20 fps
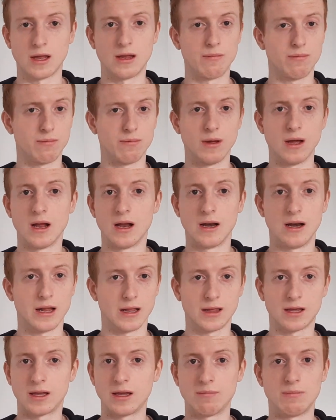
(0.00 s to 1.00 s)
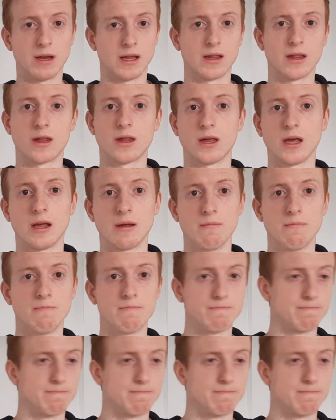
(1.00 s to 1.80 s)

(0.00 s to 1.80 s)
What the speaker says: keep that the same.